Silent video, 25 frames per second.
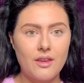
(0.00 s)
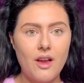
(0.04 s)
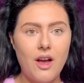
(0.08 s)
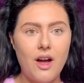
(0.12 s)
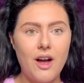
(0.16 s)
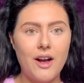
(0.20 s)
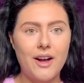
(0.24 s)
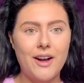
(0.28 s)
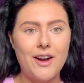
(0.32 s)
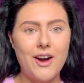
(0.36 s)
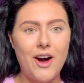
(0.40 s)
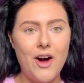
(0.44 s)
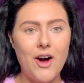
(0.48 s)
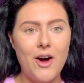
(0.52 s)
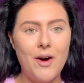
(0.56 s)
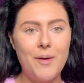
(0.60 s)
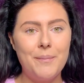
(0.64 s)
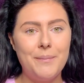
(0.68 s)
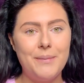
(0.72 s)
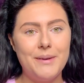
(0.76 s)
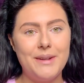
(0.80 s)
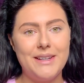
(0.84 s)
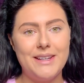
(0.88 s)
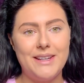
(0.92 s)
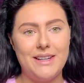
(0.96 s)
I can't
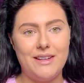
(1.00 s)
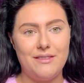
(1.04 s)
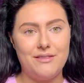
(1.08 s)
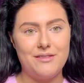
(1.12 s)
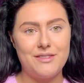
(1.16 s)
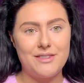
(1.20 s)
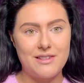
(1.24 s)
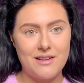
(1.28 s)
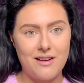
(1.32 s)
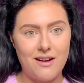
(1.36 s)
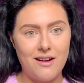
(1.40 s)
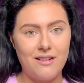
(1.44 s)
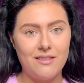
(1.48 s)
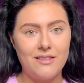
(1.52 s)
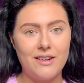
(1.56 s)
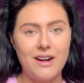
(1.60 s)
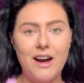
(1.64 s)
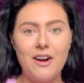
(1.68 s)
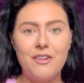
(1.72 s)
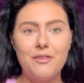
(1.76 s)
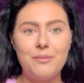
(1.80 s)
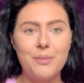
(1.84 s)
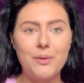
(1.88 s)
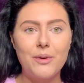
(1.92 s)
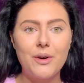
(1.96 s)
believe Zara
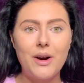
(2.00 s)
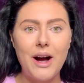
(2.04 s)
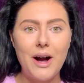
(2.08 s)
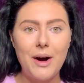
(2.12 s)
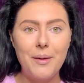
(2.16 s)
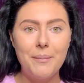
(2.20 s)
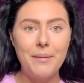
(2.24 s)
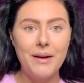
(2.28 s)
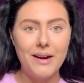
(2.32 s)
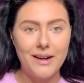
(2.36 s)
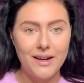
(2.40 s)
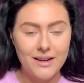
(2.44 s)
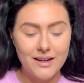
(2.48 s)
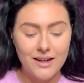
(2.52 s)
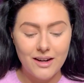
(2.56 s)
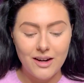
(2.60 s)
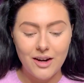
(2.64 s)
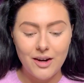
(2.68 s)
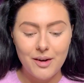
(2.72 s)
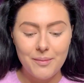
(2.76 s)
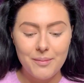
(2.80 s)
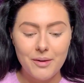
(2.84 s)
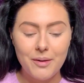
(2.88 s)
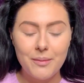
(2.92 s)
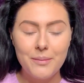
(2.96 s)
have brought out
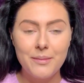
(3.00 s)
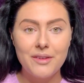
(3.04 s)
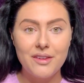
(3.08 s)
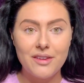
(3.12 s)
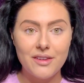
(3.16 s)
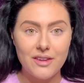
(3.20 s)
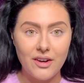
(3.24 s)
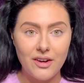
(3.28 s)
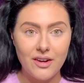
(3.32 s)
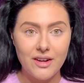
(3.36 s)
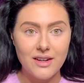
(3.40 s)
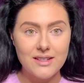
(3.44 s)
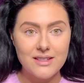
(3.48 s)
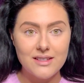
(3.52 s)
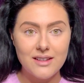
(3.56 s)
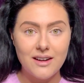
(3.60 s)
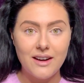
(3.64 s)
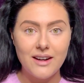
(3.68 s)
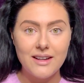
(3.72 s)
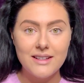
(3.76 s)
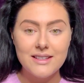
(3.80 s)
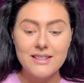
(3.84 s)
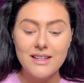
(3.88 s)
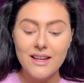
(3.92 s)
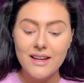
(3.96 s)
makeup. I'm so
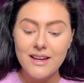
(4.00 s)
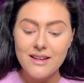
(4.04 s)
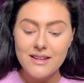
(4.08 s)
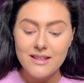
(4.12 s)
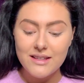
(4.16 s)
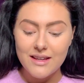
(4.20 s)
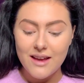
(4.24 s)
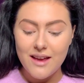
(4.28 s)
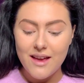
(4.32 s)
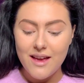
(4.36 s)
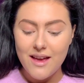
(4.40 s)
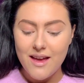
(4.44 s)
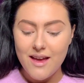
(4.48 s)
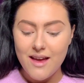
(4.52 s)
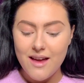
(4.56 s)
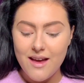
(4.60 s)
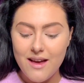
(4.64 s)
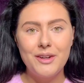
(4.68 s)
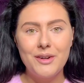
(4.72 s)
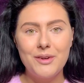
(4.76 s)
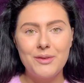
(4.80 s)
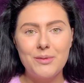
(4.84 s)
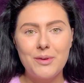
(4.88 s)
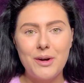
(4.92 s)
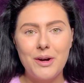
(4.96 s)
excited.
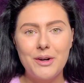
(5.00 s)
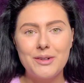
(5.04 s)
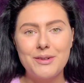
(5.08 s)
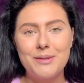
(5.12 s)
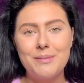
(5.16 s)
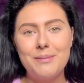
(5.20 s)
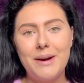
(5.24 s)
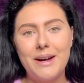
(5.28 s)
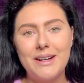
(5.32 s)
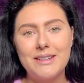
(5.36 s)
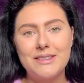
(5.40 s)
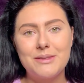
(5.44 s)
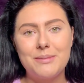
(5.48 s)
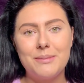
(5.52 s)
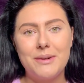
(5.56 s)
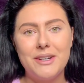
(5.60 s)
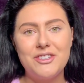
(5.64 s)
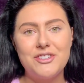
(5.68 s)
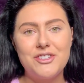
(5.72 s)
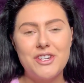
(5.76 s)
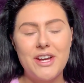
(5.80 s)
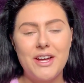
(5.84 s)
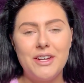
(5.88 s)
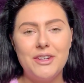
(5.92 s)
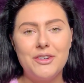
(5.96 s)
Welcome back to my
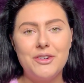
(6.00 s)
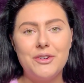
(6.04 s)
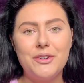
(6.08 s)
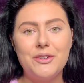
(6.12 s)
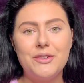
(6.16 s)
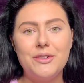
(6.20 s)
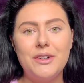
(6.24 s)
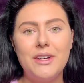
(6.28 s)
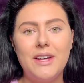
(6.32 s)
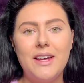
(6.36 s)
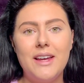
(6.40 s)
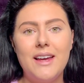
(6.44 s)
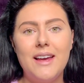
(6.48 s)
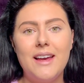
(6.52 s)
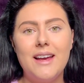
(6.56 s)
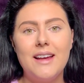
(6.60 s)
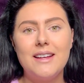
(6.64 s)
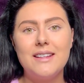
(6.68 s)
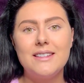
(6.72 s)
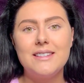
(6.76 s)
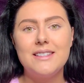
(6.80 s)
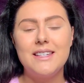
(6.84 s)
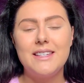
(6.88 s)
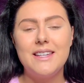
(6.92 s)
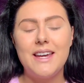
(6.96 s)
channel.
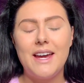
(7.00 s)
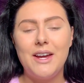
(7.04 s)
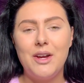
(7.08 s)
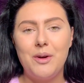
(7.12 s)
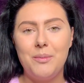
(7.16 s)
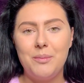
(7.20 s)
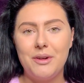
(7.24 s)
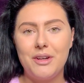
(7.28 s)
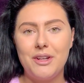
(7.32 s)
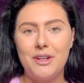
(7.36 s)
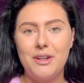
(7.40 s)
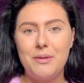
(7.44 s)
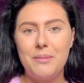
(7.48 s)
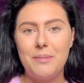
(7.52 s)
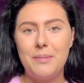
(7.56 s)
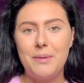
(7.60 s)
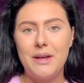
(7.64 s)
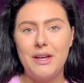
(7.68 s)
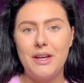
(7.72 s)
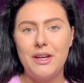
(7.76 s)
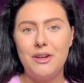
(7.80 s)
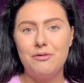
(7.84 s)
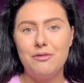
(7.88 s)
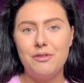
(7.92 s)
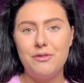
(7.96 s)
Today I'm going to
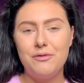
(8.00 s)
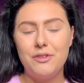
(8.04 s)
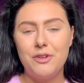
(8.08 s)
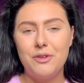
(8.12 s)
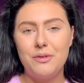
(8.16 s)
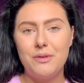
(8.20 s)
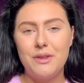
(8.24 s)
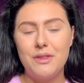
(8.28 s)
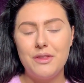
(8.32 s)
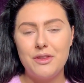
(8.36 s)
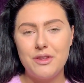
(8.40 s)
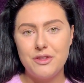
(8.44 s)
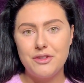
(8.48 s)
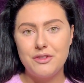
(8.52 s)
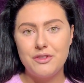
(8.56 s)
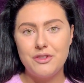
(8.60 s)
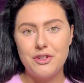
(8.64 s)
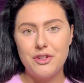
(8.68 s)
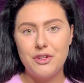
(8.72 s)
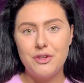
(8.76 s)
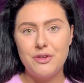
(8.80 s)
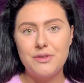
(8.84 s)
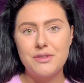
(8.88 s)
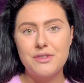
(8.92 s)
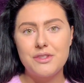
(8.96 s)
be reviewing the
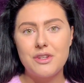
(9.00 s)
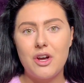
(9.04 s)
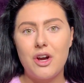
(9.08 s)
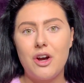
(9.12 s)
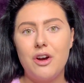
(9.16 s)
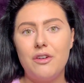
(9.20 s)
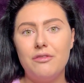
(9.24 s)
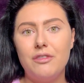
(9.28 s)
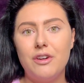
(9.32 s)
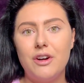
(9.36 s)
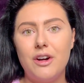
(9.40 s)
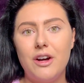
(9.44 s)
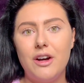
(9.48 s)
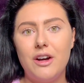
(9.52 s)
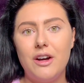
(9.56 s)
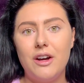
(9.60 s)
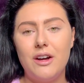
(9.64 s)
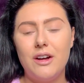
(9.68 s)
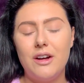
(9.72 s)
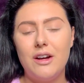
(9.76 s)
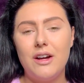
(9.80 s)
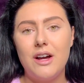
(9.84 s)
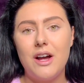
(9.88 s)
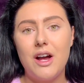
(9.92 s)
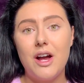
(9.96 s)
new
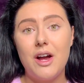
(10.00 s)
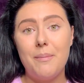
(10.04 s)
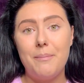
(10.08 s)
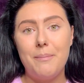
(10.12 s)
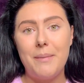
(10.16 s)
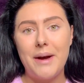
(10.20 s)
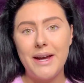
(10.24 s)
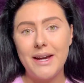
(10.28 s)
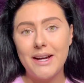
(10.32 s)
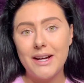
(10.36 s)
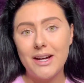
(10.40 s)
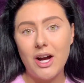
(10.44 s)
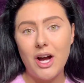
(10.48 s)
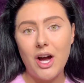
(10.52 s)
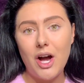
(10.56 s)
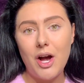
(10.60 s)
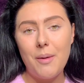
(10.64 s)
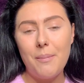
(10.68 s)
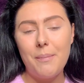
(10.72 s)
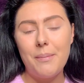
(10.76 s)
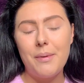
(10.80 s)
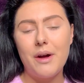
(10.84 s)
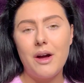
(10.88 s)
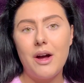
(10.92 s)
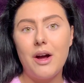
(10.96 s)
Zara
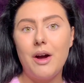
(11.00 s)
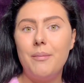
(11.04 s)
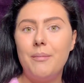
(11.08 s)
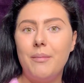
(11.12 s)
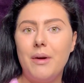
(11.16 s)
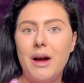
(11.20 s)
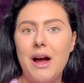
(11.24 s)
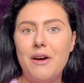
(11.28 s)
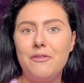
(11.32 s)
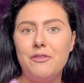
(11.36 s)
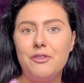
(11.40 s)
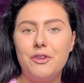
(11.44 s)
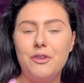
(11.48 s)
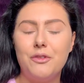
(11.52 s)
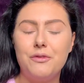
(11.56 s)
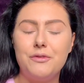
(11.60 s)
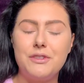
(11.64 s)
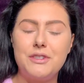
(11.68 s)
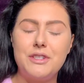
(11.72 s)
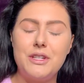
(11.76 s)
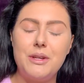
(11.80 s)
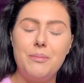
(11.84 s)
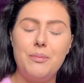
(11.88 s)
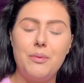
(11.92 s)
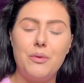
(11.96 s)
makeup. I haven't
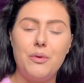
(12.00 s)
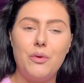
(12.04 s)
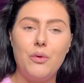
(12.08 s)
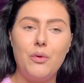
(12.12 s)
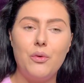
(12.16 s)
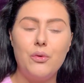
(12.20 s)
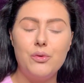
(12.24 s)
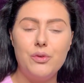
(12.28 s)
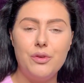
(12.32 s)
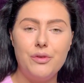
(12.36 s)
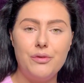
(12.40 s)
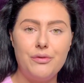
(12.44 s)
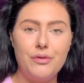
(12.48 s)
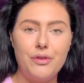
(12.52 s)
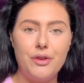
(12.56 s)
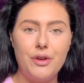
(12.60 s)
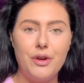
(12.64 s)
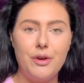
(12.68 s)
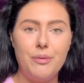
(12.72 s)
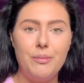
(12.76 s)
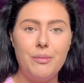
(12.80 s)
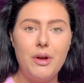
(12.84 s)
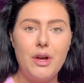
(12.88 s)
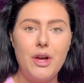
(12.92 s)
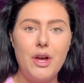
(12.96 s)
obviously bought all of
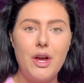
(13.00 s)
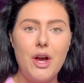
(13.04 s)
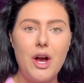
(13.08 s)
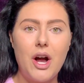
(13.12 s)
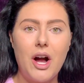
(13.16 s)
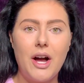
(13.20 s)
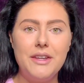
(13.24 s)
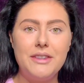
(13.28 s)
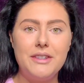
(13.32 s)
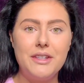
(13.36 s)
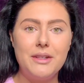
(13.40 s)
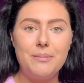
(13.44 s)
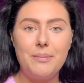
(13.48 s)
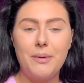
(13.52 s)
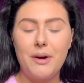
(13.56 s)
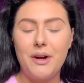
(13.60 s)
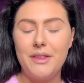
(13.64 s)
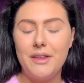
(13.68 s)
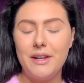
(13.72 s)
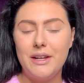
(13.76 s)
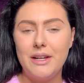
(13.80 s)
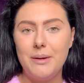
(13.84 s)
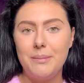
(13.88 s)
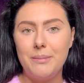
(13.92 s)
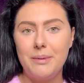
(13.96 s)
them. I did buy
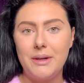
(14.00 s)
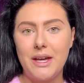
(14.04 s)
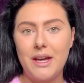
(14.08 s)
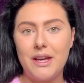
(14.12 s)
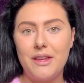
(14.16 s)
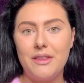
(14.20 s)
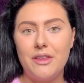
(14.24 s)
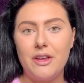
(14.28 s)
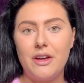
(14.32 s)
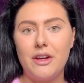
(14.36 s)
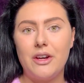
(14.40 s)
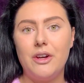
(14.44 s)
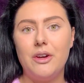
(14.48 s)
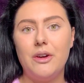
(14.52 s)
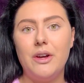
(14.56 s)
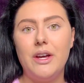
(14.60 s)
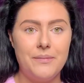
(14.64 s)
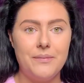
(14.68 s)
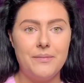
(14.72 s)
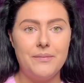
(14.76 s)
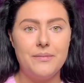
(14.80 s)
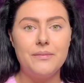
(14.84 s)
the lip kit though.